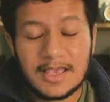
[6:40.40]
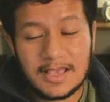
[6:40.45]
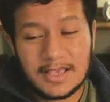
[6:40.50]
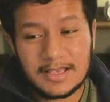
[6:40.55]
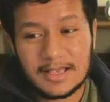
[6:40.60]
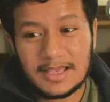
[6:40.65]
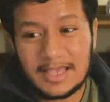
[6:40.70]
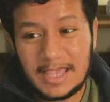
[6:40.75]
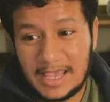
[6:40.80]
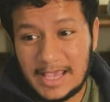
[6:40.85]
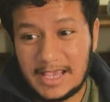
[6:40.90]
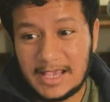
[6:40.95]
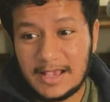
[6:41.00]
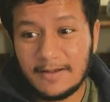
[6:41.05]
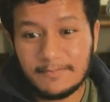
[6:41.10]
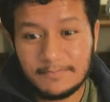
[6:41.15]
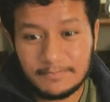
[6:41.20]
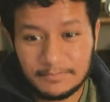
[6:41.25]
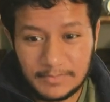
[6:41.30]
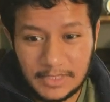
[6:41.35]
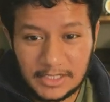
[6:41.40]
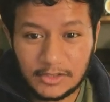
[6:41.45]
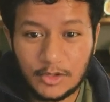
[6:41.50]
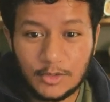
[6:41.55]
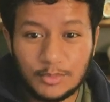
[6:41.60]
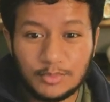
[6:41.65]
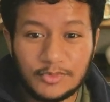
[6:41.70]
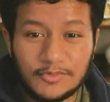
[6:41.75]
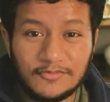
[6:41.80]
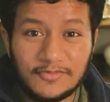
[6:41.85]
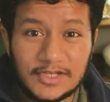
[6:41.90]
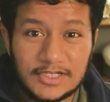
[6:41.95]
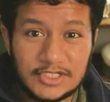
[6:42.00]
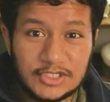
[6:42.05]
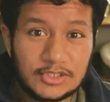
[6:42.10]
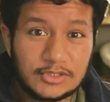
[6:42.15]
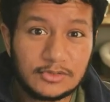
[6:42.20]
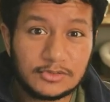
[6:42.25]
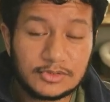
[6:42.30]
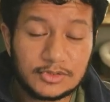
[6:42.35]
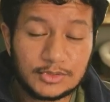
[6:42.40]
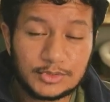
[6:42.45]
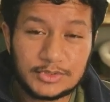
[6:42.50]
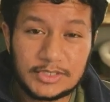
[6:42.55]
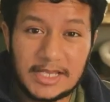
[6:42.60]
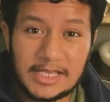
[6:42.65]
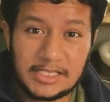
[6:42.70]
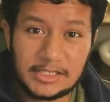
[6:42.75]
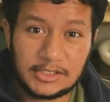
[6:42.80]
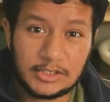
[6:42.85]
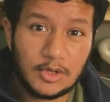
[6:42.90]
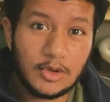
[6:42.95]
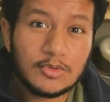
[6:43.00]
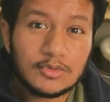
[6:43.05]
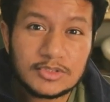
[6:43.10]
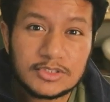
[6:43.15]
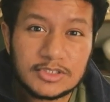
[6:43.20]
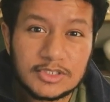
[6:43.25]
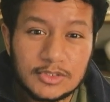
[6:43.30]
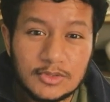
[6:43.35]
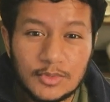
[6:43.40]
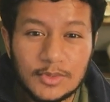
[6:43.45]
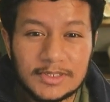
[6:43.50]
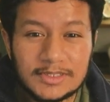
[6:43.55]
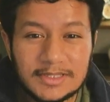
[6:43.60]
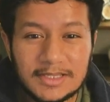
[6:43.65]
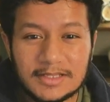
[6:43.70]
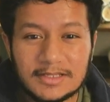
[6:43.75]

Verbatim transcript: a medical professional to diagnose you with